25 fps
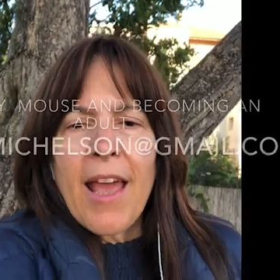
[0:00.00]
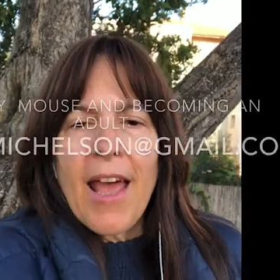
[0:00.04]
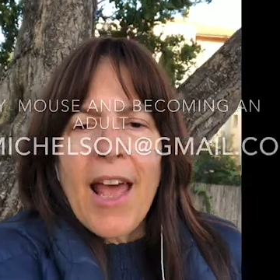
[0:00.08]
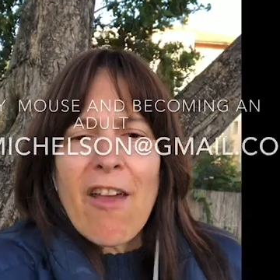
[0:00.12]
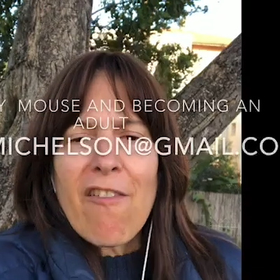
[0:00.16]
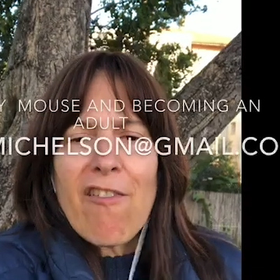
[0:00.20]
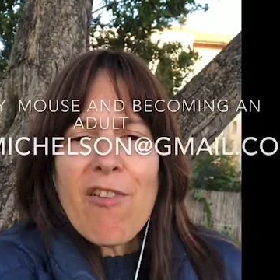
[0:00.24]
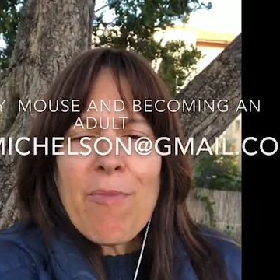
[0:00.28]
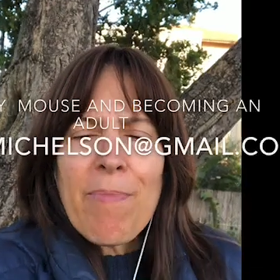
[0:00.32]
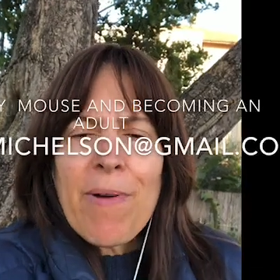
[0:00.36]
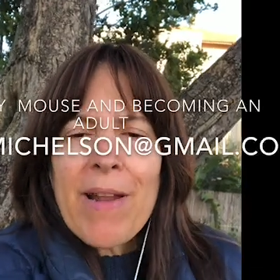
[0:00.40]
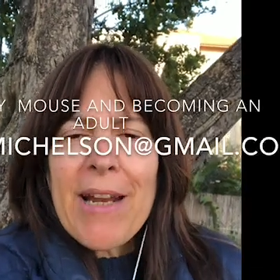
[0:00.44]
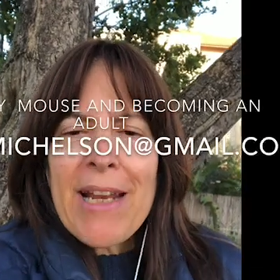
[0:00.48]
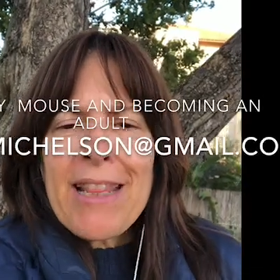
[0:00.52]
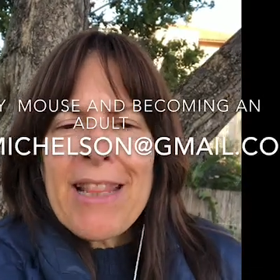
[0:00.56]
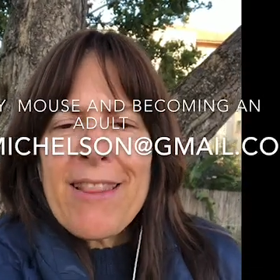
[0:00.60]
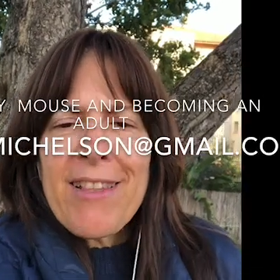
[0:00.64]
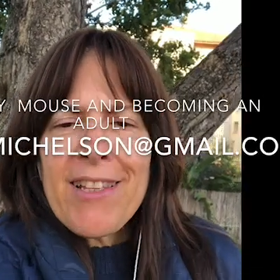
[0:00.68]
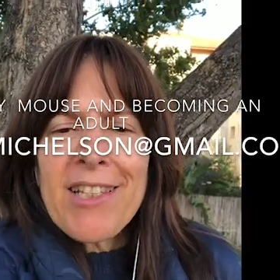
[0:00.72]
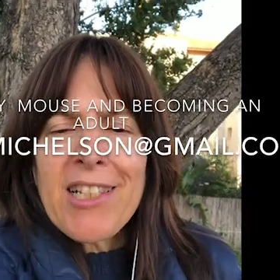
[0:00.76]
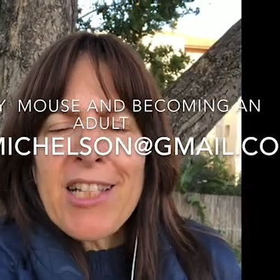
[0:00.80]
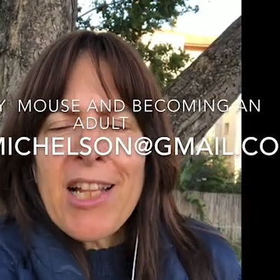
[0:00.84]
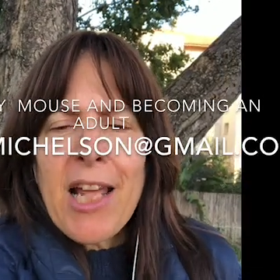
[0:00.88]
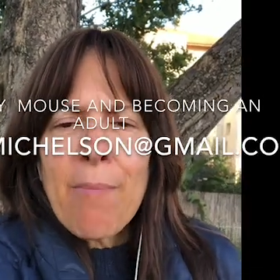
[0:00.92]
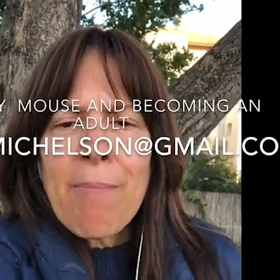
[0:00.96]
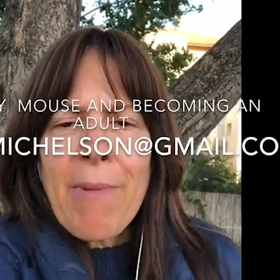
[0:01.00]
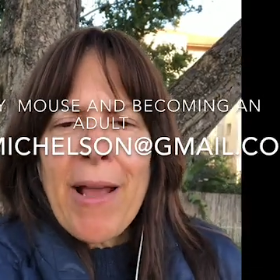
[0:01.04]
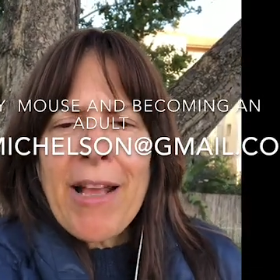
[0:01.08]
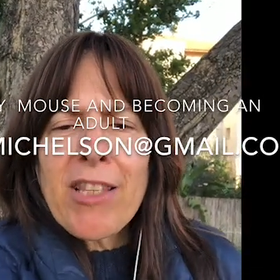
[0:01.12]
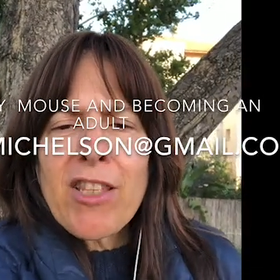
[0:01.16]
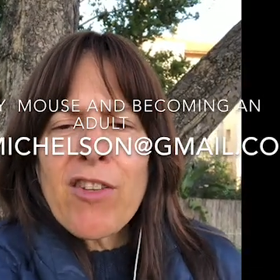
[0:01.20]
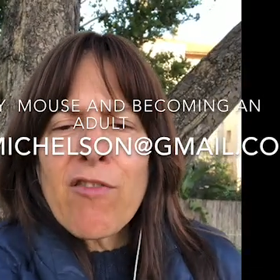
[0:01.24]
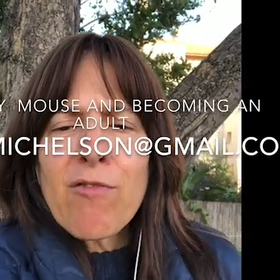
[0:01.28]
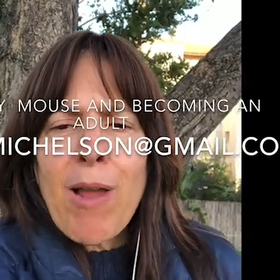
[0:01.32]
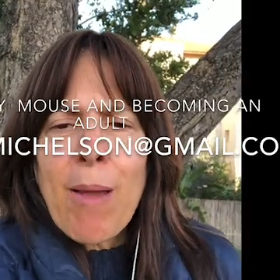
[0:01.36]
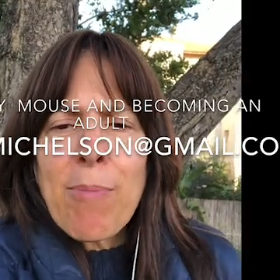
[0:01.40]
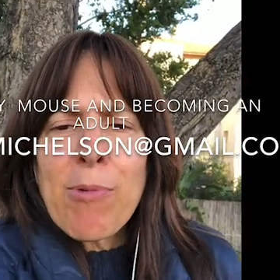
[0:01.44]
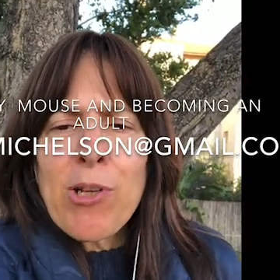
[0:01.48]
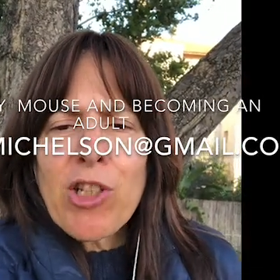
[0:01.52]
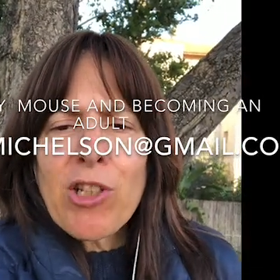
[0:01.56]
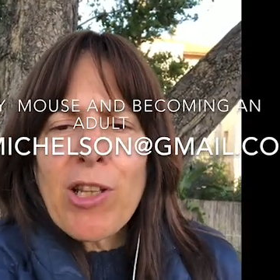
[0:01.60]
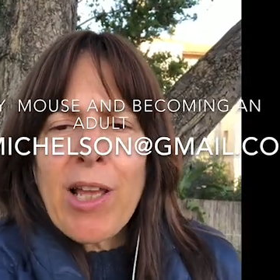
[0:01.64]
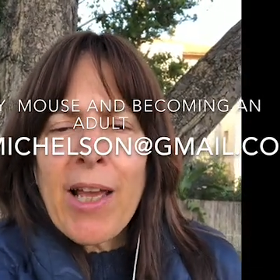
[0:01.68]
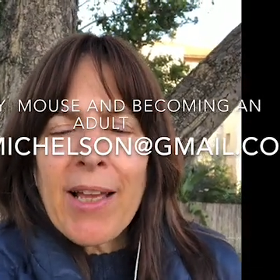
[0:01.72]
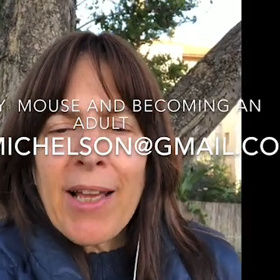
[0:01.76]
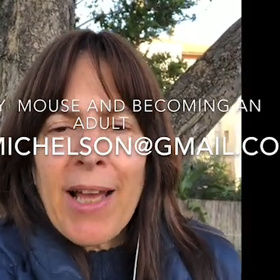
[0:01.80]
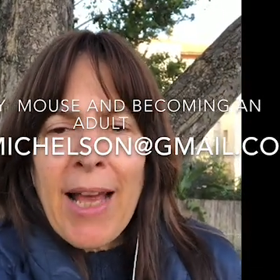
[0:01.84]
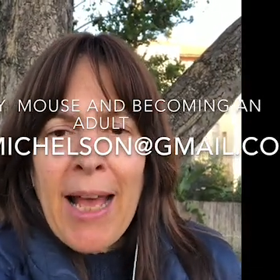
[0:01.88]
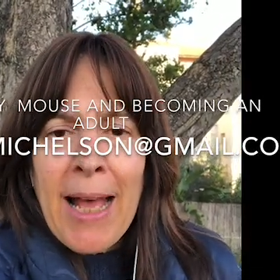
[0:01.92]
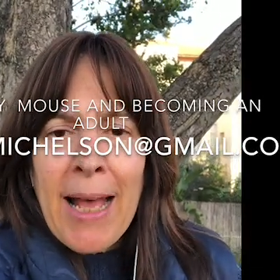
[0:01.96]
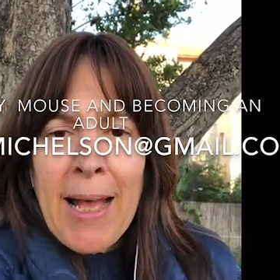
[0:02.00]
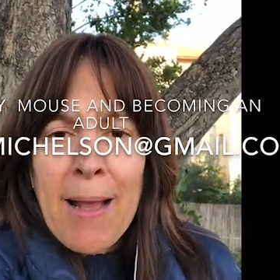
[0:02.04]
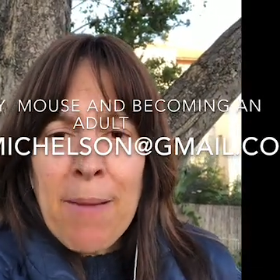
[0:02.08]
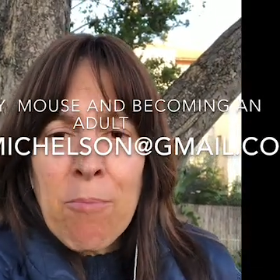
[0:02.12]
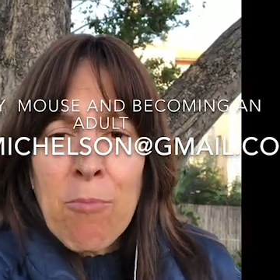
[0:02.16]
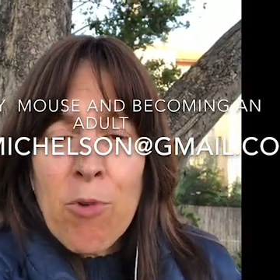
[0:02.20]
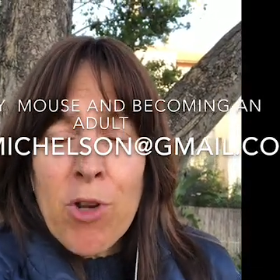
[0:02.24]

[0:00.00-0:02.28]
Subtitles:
Everybody, this is Lana Michaels at optiontoheal.com.